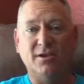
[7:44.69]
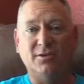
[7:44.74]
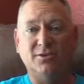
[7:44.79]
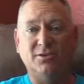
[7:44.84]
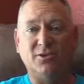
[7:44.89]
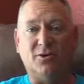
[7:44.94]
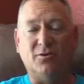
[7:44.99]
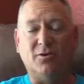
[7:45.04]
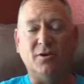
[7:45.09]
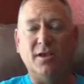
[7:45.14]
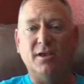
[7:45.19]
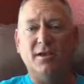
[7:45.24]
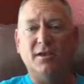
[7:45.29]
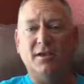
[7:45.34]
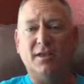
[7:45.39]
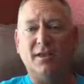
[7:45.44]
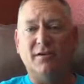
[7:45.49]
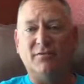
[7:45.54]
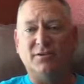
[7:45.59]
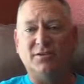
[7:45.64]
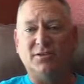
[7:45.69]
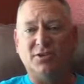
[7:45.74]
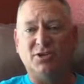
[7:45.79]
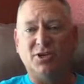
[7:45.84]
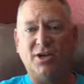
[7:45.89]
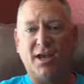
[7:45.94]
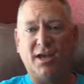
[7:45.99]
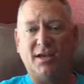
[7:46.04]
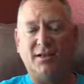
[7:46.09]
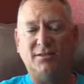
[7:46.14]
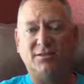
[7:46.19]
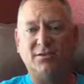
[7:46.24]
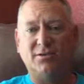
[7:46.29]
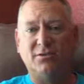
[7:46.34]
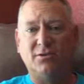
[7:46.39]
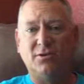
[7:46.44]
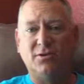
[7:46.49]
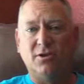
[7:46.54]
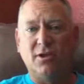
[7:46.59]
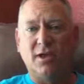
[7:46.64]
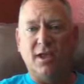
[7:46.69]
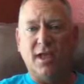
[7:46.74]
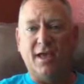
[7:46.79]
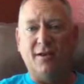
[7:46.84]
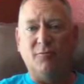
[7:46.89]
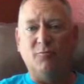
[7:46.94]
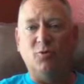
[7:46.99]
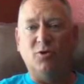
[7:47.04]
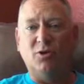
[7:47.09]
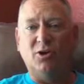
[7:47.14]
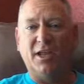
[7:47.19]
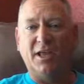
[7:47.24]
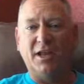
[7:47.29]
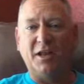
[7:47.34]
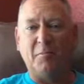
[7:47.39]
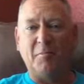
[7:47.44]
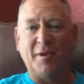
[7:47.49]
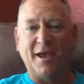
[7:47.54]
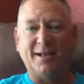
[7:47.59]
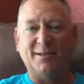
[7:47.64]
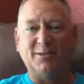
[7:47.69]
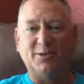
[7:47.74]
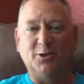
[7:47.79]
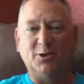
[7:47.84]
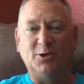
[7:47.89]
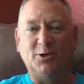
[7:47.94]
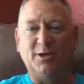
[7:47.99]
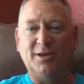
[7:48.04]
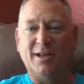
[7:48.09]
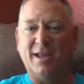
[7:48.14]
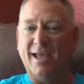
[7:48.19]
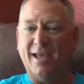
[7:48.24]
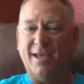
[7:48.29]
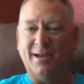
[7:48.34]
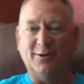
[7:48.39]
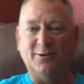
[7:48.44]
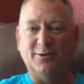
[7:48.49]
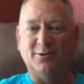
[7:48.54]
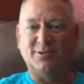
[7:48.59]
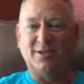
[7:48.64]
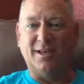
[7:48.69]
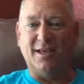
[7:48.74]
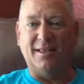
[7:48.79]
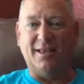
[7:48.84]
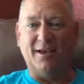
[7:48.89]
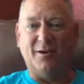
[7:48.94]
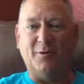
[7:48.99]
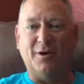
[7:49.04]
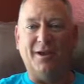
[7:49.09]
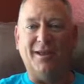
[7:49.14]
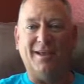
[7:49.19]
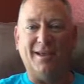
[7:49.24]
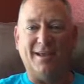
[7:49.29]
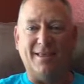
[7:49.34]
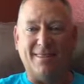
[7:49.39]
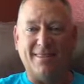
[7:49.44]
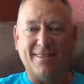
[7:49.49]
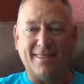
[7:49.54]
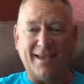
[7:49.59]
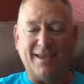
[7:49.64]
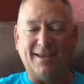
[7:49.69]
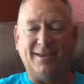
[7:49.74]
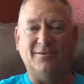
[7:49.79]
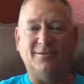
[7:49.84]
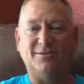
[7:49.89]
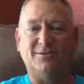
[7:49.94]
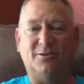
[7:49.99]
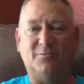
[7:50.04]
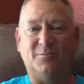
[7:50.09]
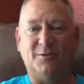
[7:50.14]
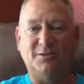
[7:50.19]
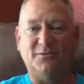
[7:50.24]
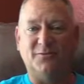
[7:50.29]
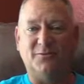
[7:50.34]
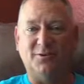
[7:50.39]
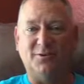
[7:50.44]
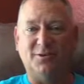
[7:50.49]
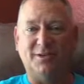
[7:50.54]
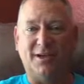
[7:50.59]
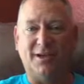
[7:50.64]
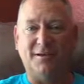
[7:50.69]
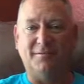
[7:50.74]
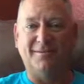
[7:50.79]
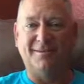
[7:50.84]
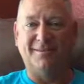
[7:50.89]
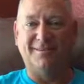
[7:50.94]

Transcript: So give us a chance, and we'll get it back to good, and it'll stay that way. And thank you so much for your time.